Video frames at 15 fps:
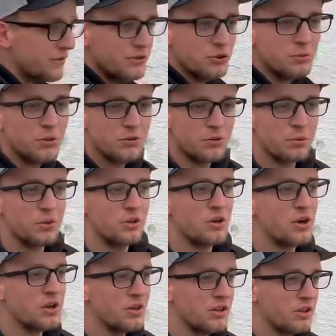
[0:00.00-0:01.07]
fuel pump to put
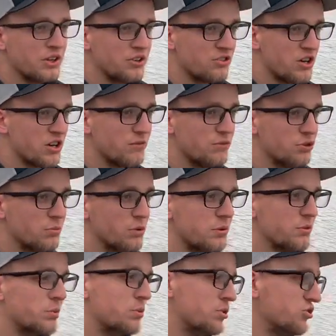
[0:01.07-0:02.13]
on it, the electronic fuel
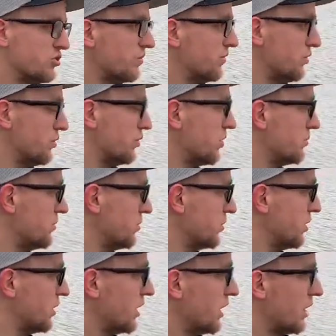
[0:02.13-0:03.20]
pump to push the fuel up to
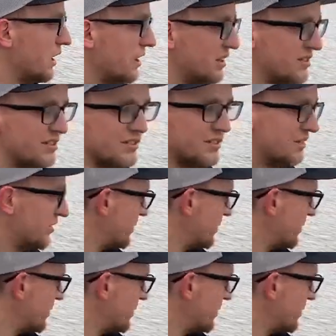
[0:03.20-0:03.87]
it. It just